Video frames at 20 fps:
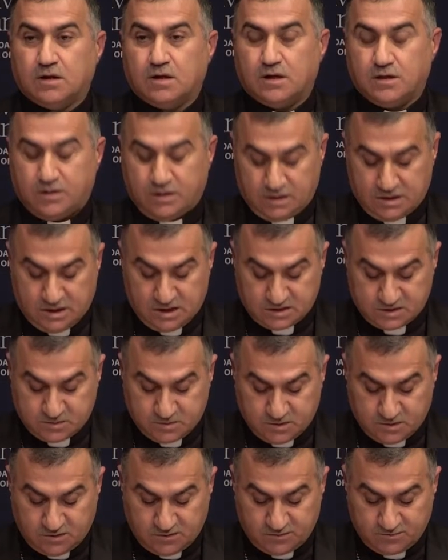In the
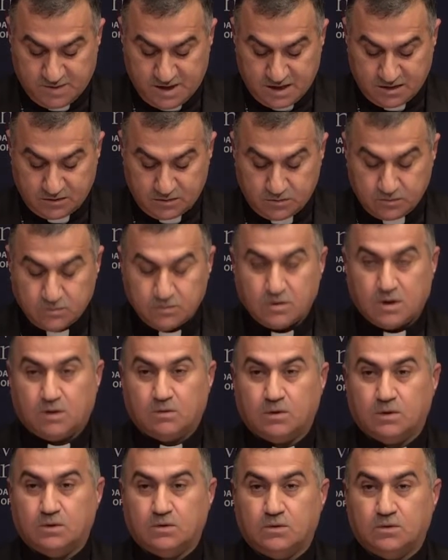Gospel of Matthew, our
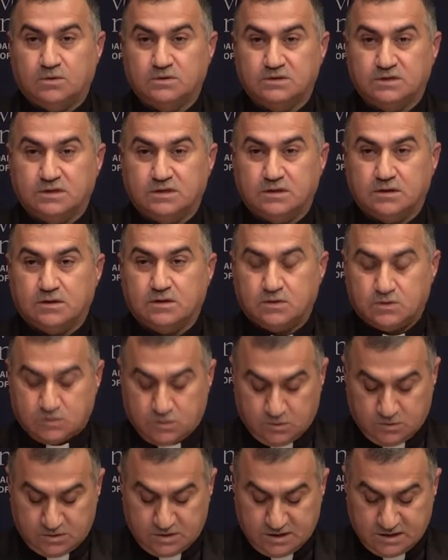Lord
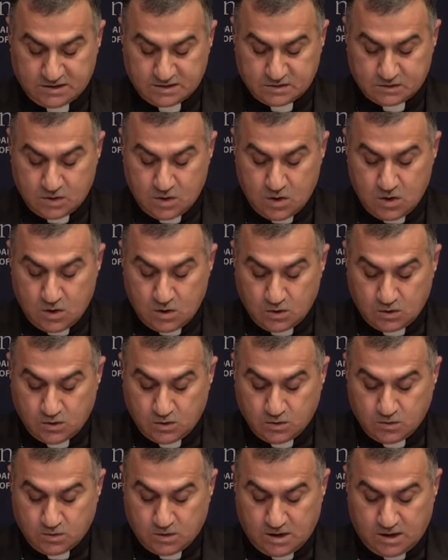taught us,
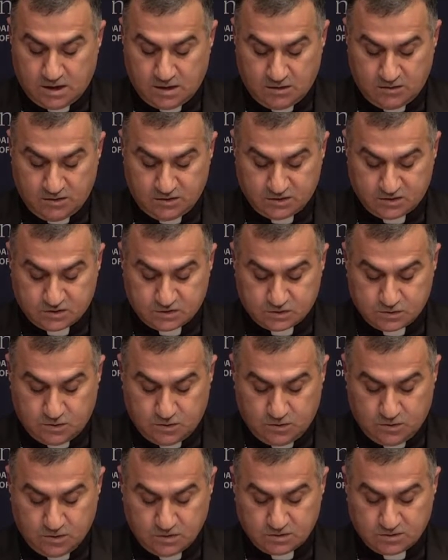"You are the
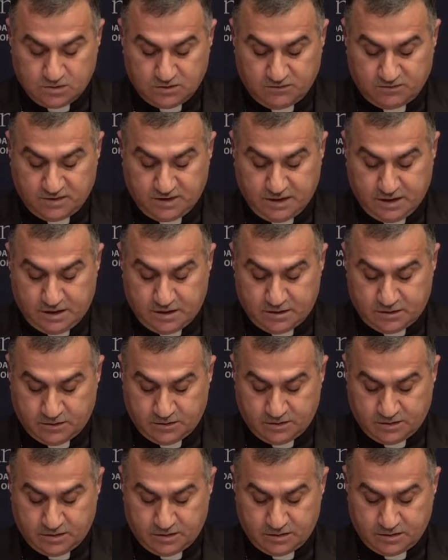salt of the
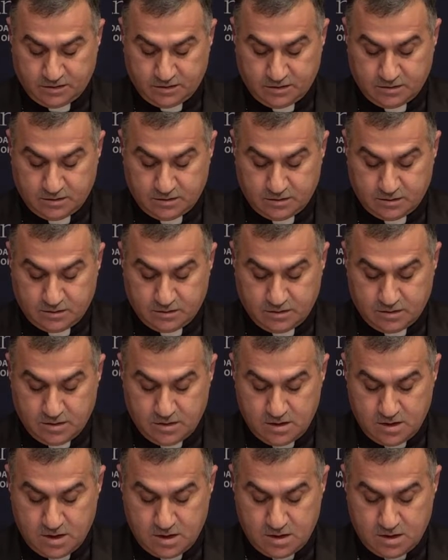earth."
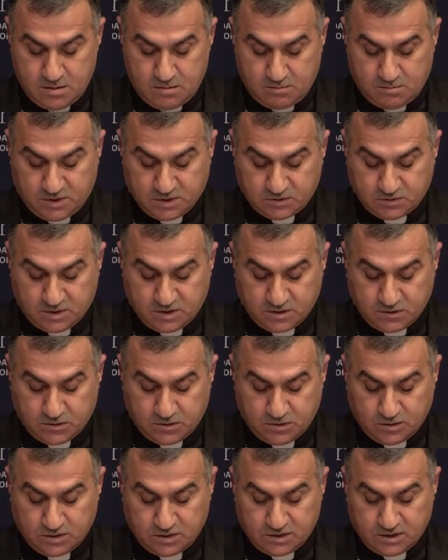But what
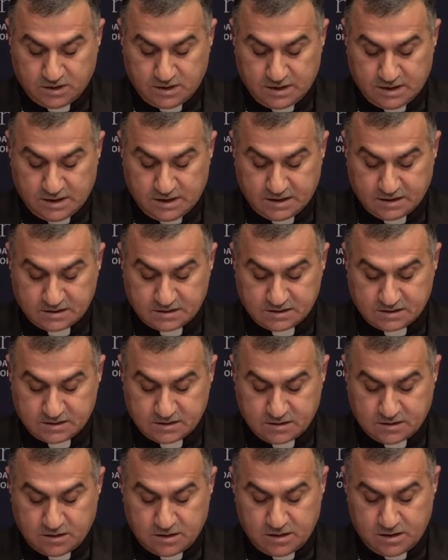good is
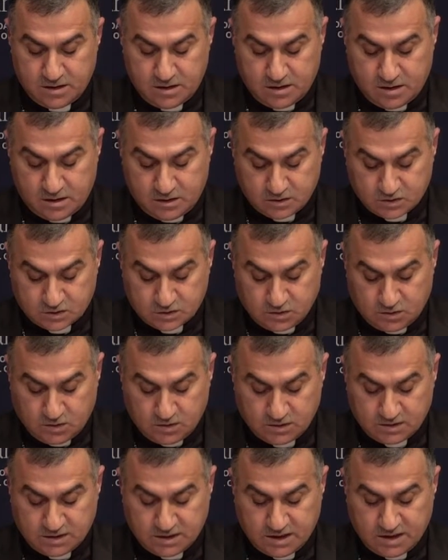
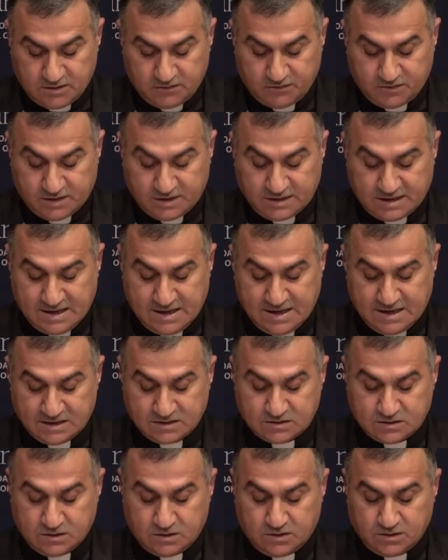salt if it
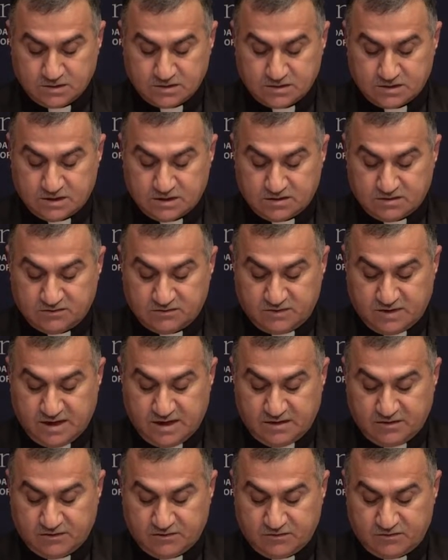has lost its
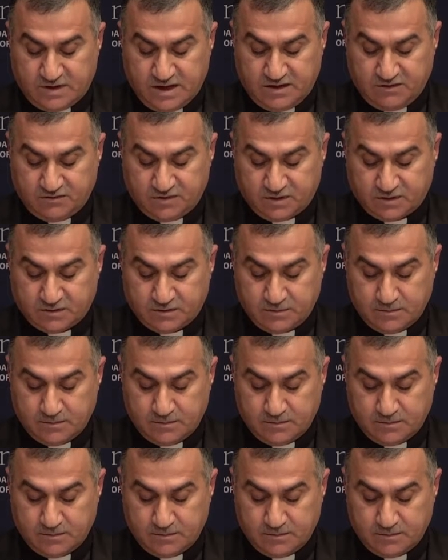flavor?